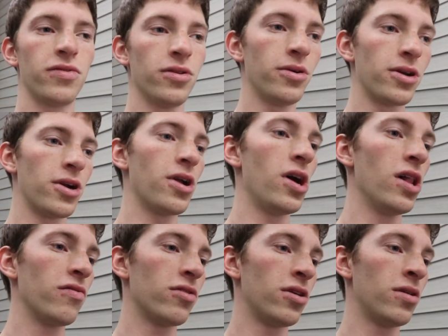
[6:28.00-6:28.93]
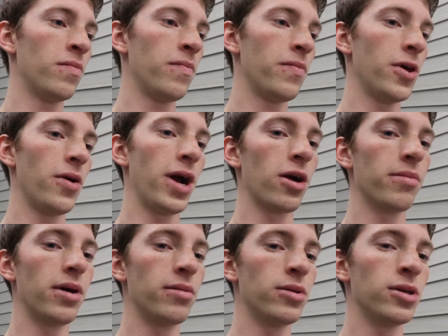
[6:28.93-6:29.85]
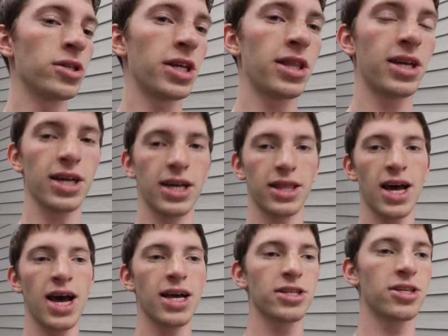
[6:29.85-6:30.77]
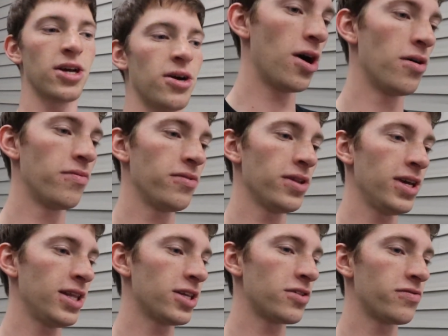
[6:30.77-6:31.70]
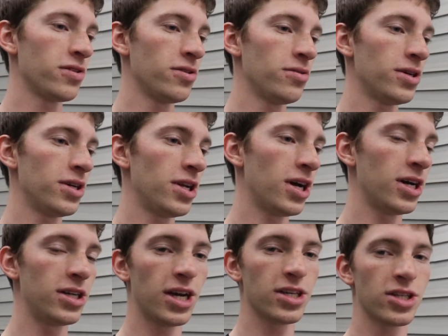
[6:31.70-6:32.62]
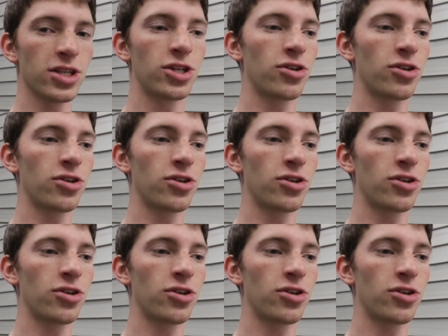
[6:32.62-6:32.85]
fluid on all of them, no air bubbles, anything like that. So hopefully this fluid does the